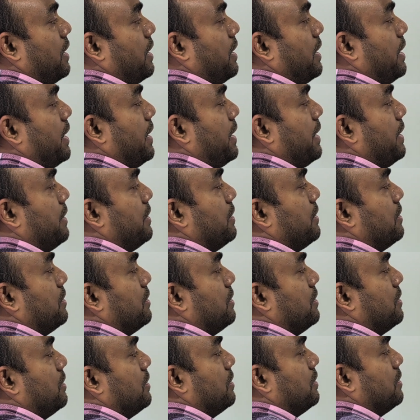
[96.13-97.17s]
and
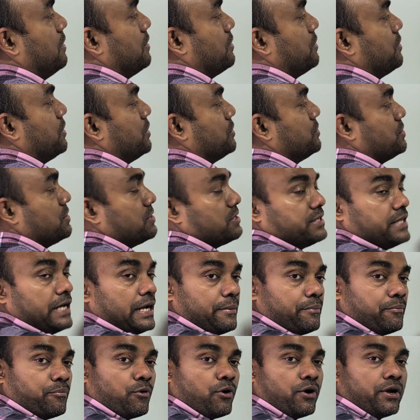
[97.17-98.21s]
touches
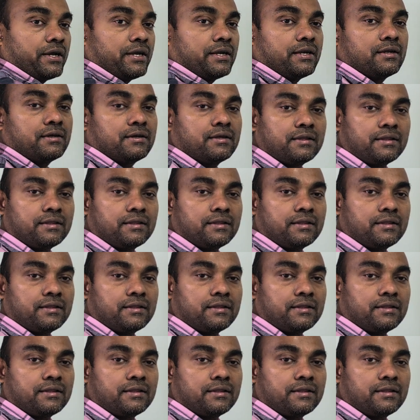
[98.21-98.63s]
that point.